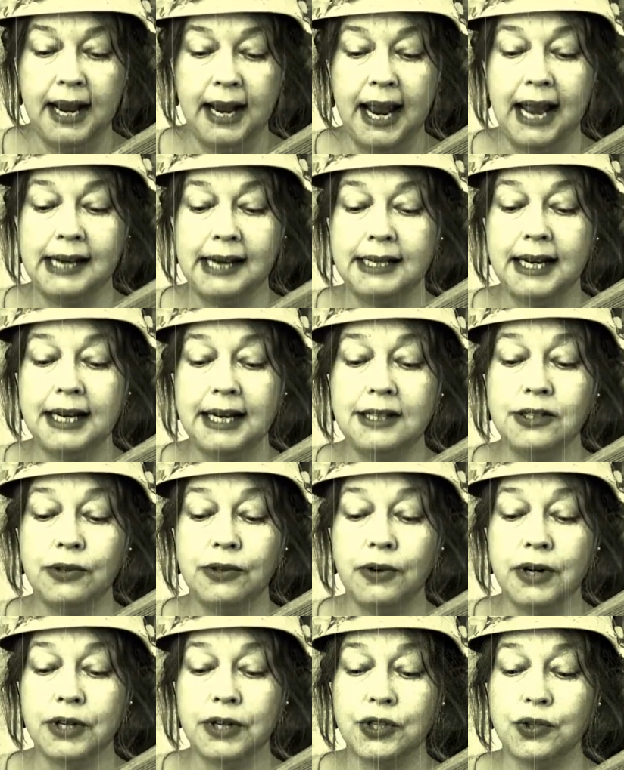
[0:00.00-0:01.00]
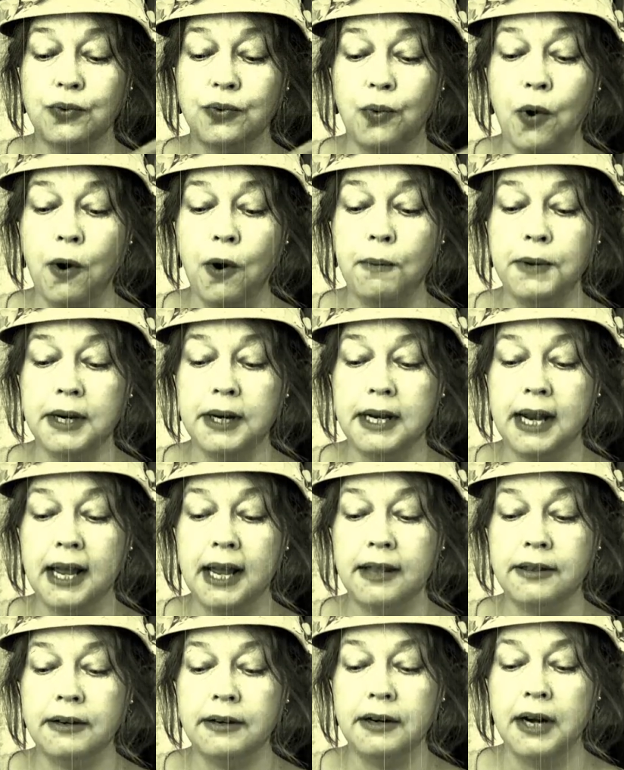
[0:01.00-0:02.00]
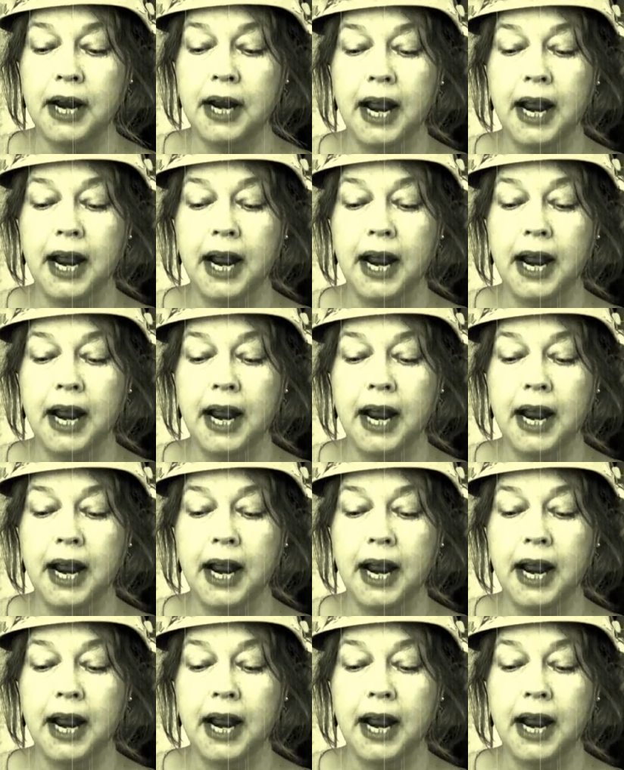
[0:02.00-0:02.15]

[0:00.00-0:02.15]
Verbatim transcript: and they sort of swarmed together